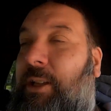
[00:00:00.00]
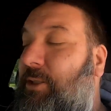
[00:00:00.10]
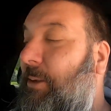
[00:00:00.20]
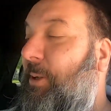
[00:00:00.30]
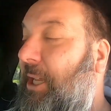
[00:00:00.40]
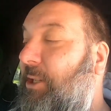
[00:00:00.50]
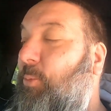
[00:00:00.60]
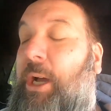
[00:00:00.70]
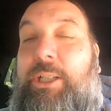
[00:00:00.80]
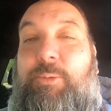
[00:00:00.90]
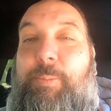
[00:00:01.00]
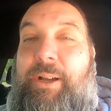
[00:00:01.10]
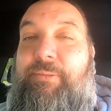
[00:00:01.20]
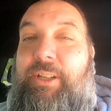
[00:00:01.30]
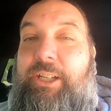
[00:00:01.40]
Somebody had watched
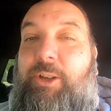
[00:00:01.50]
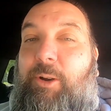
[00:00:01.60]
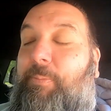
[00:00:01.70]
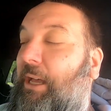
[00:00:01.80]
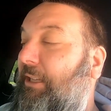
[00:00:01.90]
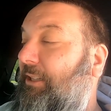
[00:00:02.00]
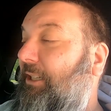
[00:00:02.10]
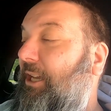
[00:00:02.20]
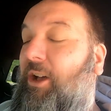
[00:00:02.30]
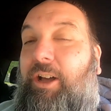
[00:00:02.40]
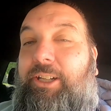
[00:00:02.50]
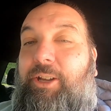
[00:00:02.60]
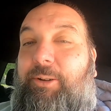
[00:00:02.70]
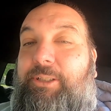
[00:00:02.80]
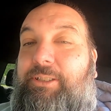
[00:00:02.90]
my video about the
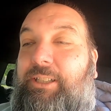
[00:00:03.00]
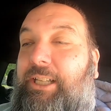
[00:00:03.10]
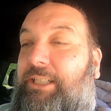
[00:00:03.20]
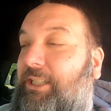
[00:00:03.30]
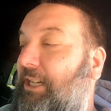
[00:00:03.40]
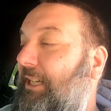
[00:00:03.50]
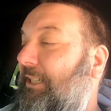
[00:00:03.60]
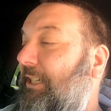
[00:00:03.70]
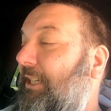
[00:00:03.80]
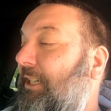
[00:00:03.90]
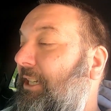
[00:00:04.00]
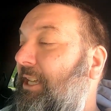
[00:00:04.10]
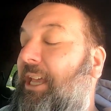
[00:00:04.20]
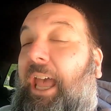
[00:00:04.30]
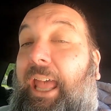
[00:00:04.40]
audio installation I did,
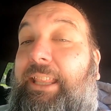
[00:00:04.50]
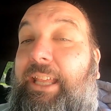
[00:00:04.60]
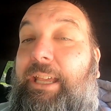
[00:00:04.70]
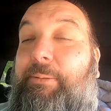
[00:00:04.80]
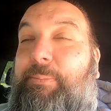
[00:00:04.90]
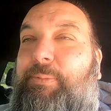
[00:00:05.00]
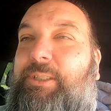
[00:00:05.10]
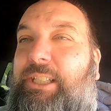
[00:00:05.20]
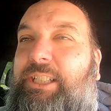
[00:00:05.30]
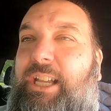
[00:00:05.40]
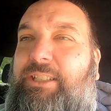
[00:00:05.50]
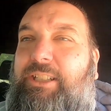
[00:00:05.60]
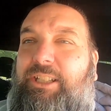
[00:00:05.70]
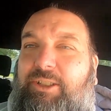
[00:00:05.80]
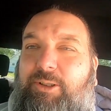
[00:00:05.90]
and they
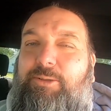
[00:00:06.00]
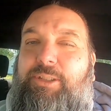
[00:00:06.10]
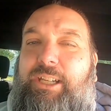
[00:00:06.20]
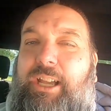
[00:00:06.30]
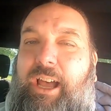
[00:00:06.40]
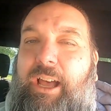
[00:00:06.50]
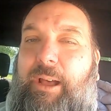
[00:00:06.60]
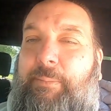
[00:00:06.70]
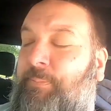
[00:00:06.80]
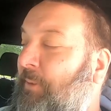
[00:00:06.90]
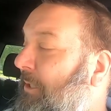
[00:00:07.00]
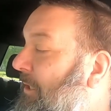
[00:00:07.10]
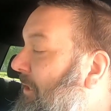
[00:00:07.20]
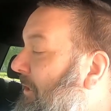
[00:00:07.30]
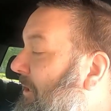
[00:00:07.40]
suggested using
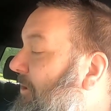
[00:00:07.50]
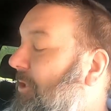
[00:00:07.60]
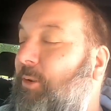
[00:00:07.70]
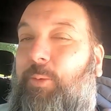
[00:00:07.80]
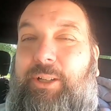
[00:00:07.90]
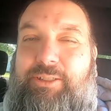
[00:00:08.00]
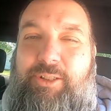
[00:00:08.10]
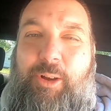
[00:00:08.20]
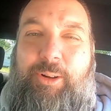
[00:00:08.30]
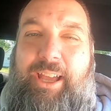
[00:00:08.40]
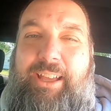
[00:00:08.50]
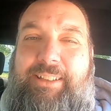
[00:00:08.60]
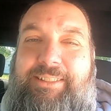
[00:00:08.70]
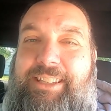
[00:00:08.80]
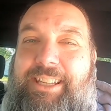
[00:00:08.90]
what's known
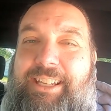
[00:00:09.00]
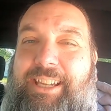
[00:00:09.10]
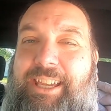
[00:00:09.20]
as the